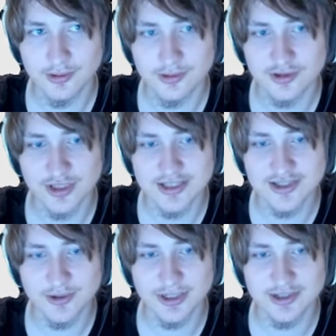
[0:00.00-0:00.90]
So let's
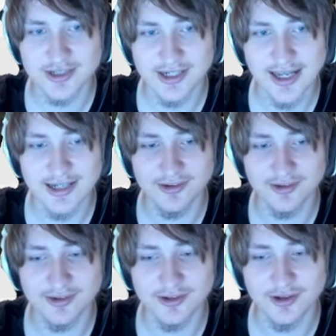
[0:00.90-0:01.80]
see what it looks like adding
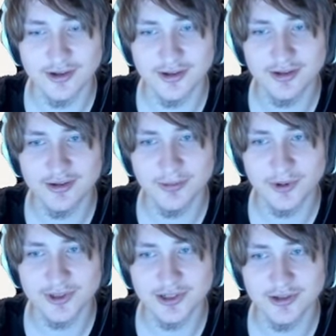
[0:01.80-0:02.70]
something to cart. It's
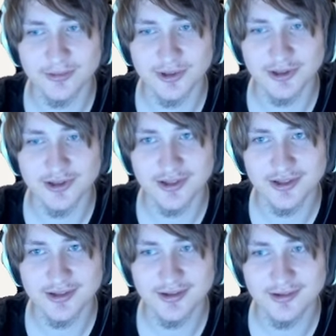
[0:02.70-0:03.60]
probably gonna look pretty
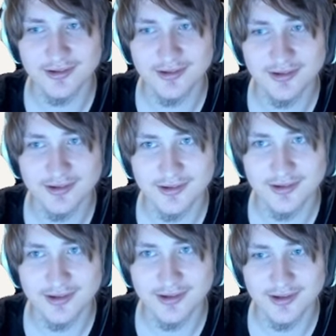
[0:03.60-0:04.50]
clean.
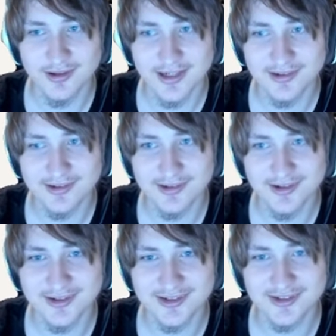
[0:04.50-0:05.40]
Add to
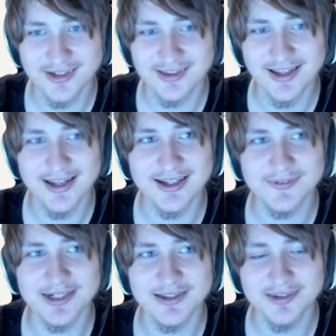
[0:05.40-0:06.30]
cart, just like that. I
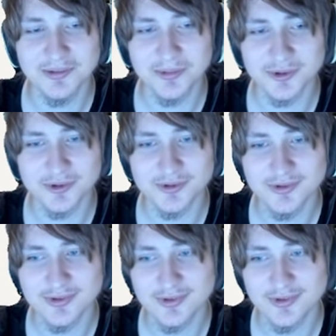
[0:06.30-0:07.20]
mean, it's simple.
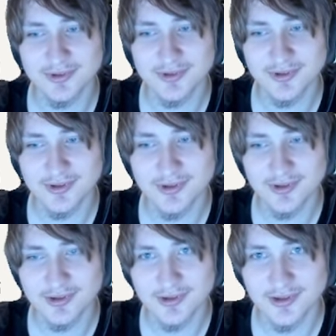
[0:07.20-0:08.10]

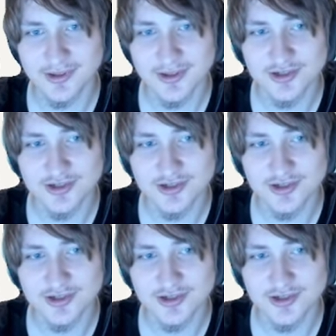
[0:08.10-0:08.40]
And then